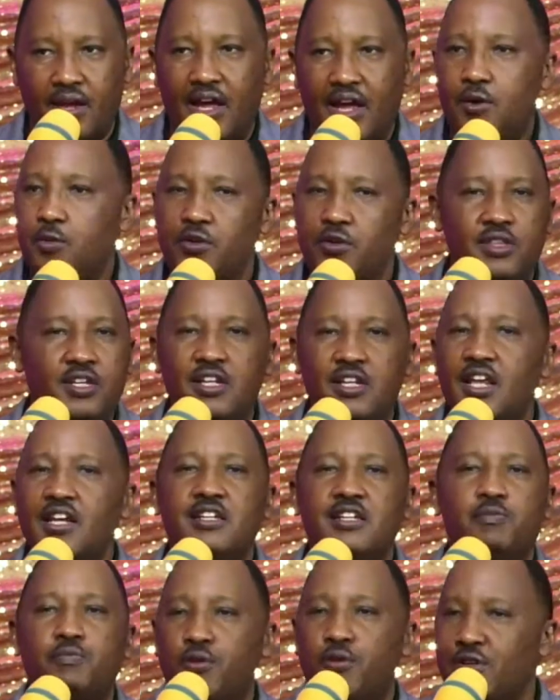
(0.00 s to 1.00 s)
And we
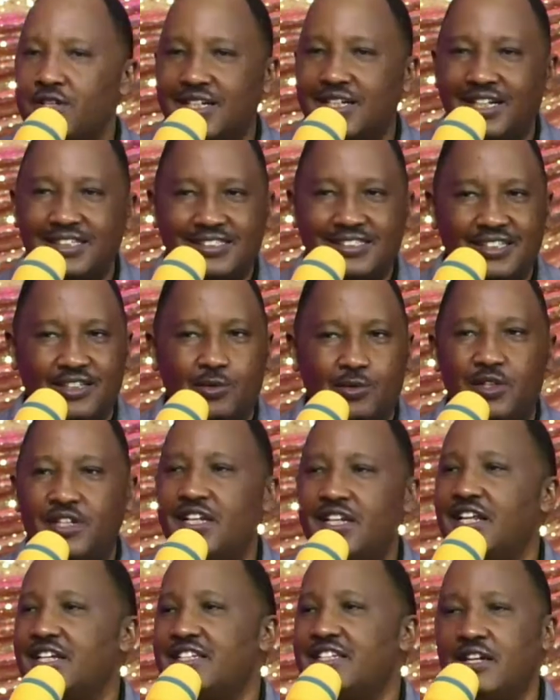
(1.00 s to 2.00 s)
didn't broadcast it, we
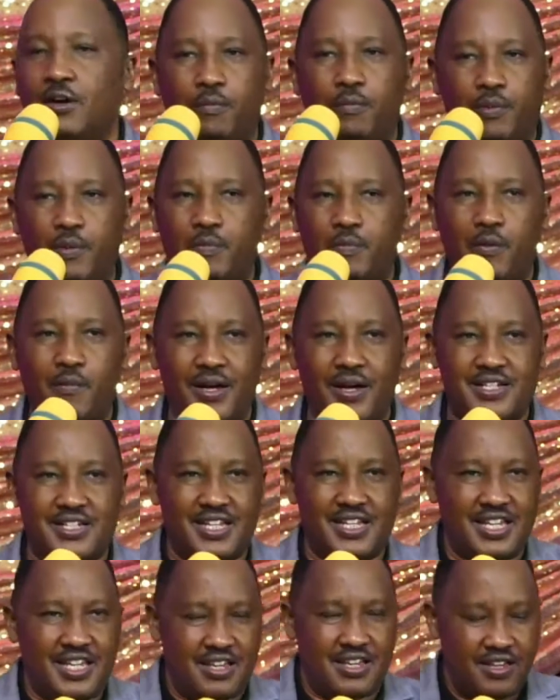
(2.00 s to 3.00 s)
didn't tell people, but
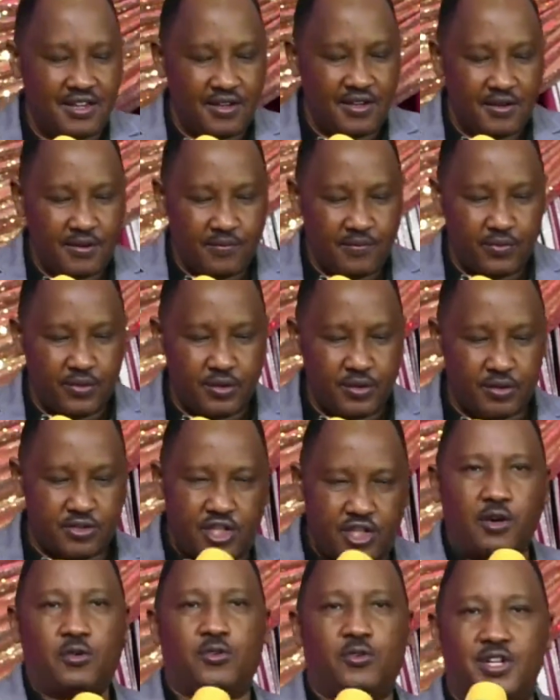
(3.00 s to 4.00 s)

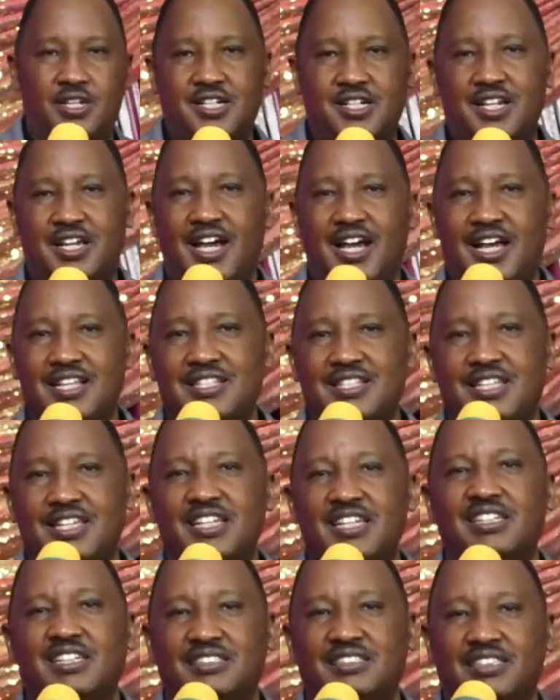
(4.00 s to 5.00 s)
secretly, as
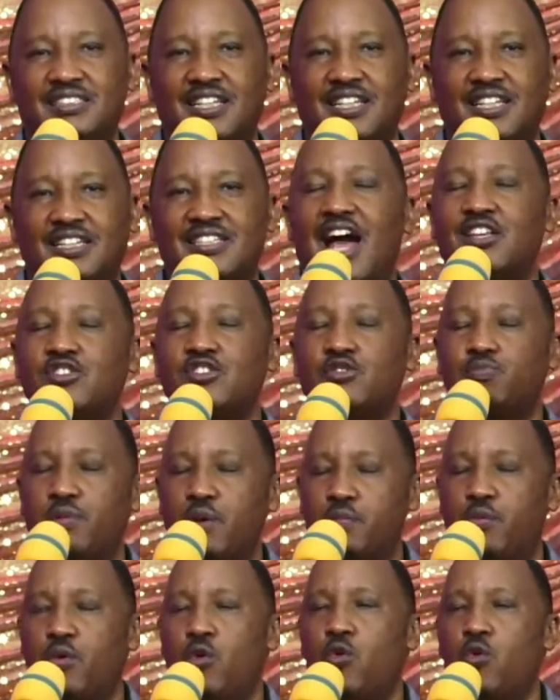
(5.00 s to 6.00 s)
intercessors, as
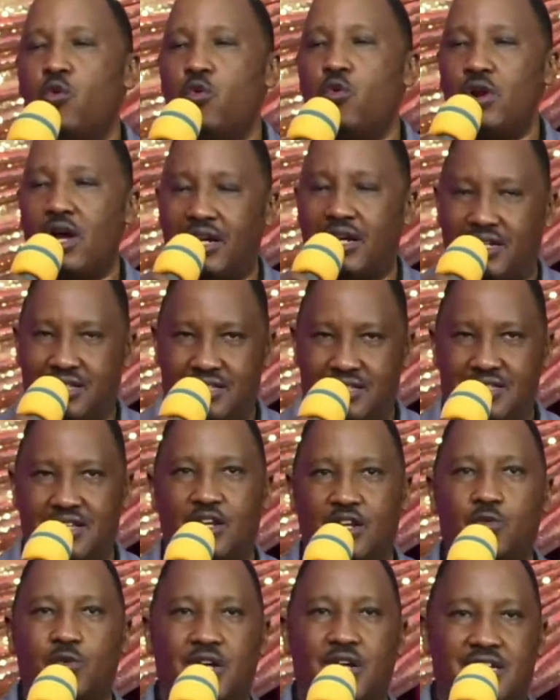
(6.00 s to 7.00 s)
people who
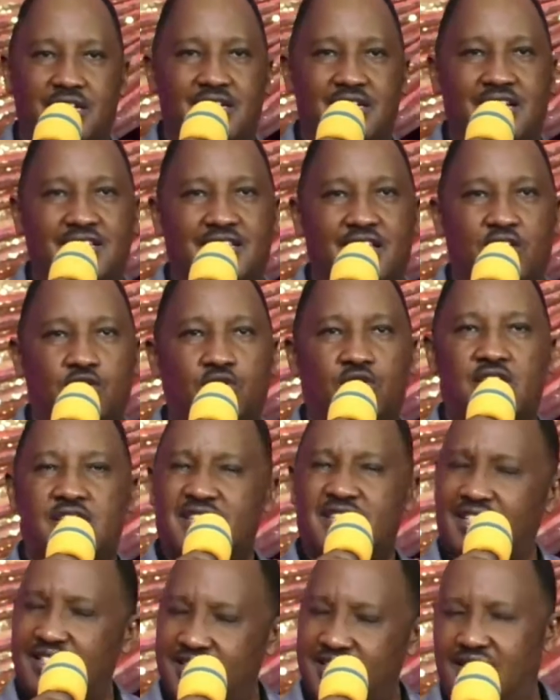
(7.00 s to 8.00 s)
understand what intercession
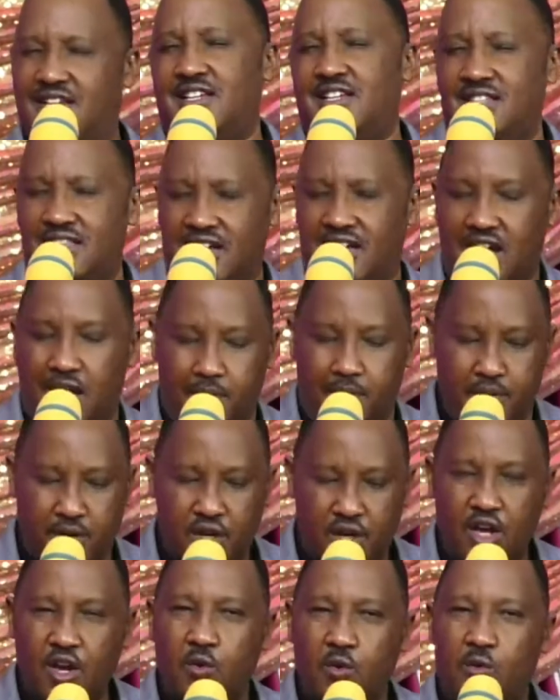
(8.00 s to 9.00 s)
is and standing the gap,
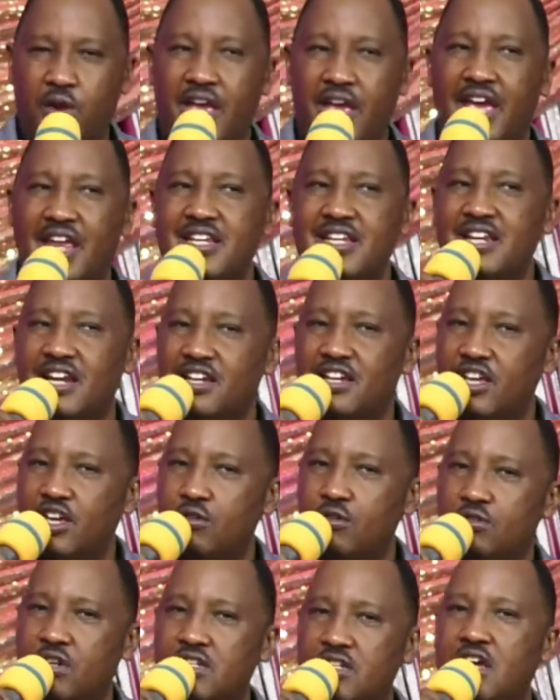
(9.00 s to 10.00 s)
we entered
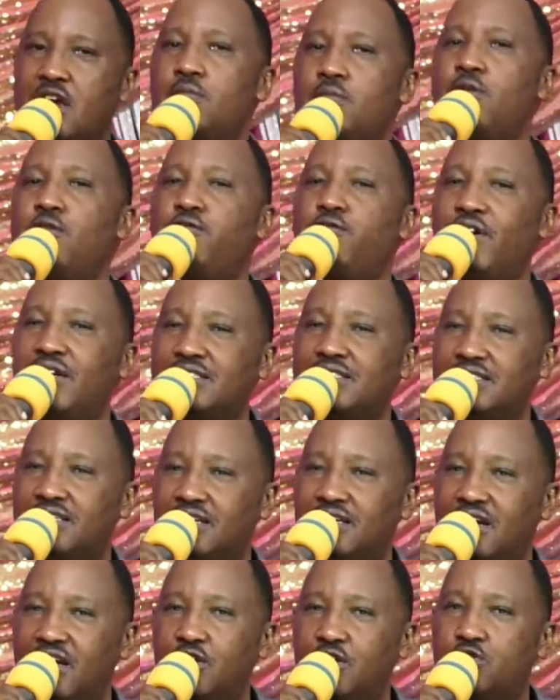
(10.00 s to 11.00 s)
into a time of
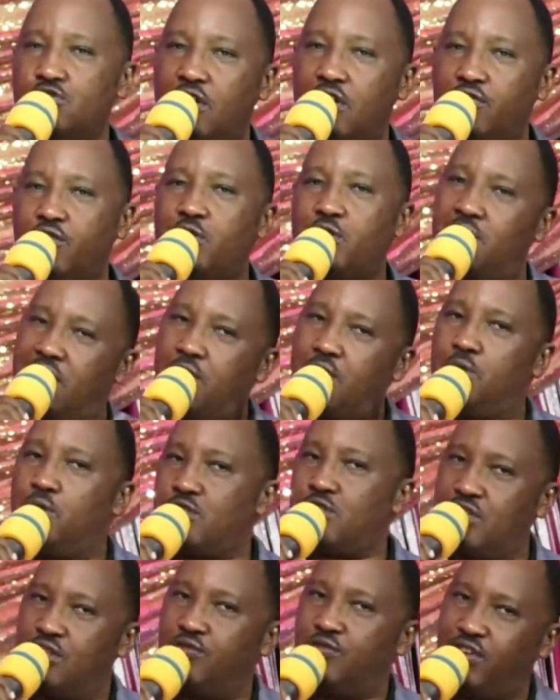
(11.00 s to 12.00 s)
fasting. I traveled, but I
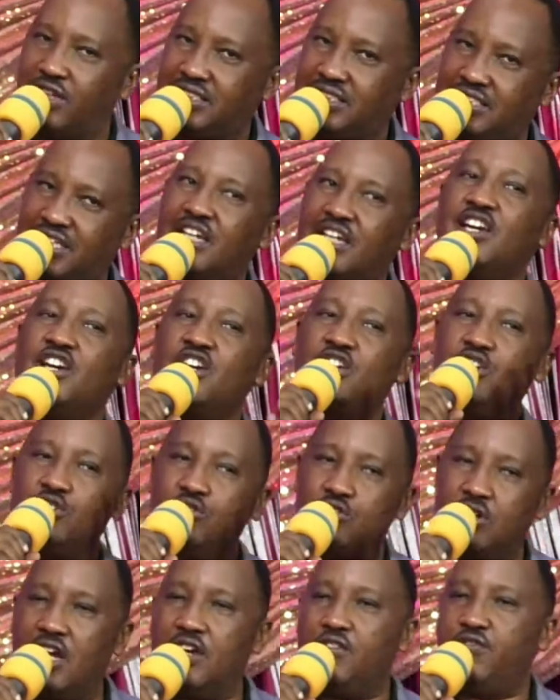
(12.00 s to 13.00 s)
was in fasting,
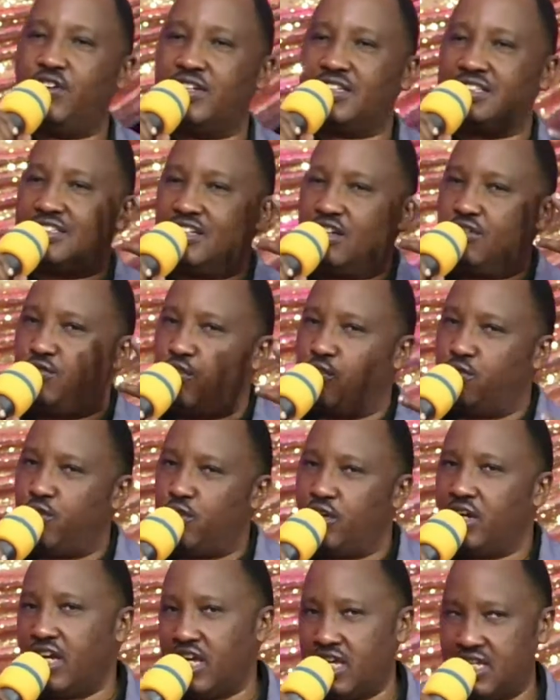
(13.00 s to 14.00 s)
dry fasting for
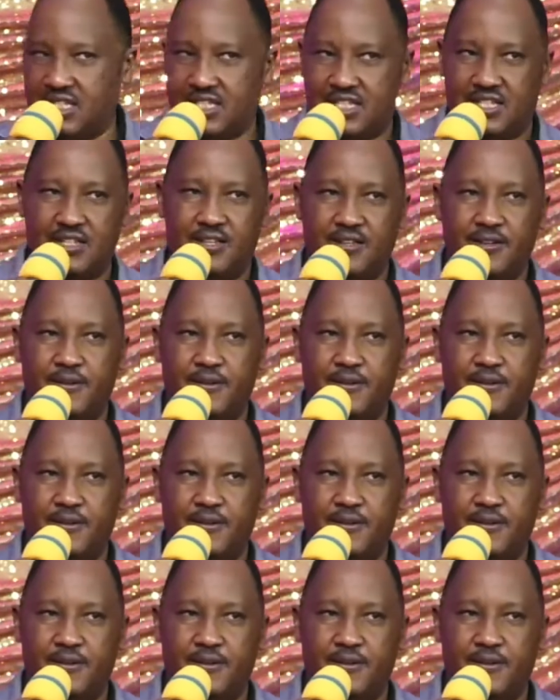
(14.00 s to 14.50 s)
four days.